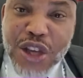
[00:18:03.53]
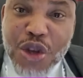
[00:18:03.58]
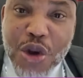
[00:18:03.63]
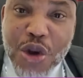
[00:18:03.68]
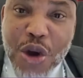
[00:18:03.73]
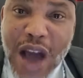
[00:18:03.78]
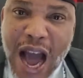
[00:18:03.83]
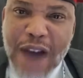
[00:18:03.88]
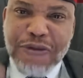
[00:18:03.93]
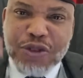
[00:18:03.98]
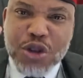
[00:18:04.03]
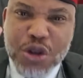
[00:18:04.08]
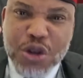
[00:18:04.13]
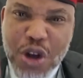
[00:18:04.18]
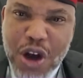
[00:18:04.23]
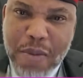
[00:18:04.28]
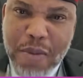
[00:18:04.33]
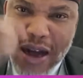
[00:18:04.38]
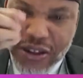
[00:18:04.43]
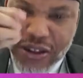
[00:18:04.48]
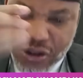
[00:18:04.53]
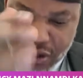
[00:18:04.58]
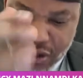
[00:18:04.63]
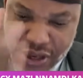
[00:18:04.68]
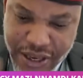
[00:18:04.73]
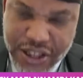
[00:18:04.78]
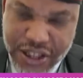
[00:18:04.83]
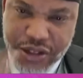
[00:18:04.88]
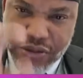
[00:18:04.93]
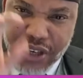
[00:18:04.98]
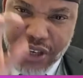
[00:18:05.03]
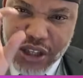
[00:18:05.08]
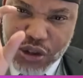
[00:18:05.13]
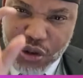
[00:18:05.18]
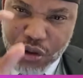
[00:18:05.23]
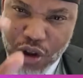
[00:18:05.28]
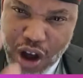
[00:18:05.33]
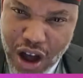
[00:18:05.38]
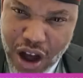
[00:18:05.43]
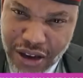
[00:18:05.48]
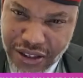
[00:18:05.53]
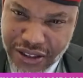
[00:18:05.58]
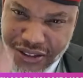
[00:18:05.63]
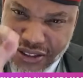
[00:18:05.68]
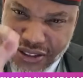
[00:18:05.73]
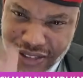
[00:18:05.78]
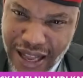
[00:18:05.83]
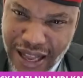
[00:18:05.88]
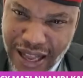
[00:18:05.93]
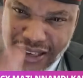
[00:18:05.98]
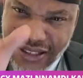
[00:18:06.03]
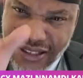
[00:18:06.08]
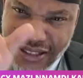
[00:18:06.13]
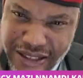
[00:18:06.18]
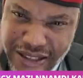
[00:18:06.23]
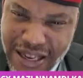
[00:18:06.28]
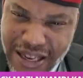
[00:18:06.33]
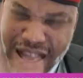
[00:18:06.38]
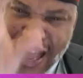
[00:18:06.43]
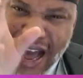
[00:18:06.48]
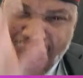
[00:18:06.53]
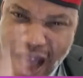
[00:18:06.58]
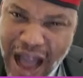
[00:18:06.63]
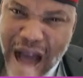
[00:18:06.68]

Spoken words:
You have to go back to history to understand